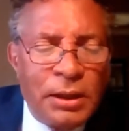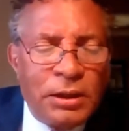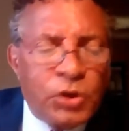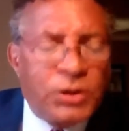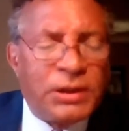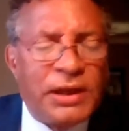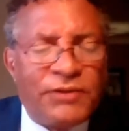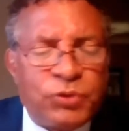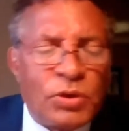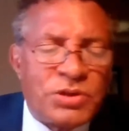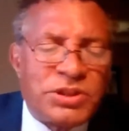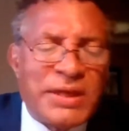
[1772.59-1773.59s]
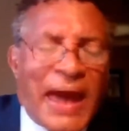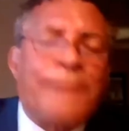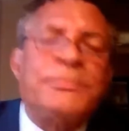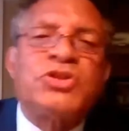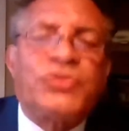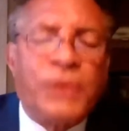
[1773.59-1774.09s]
you can influence the
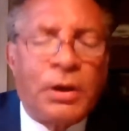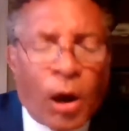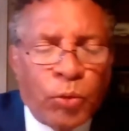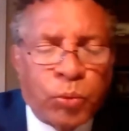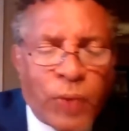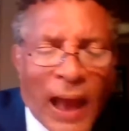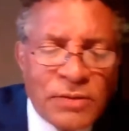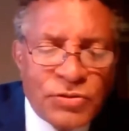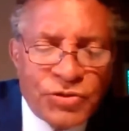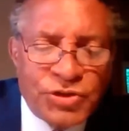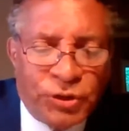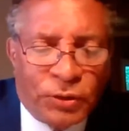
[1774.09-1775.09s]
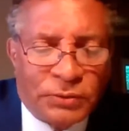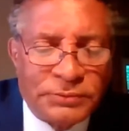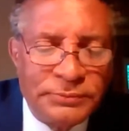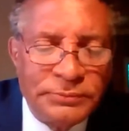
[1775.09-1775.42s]
atmosphere around you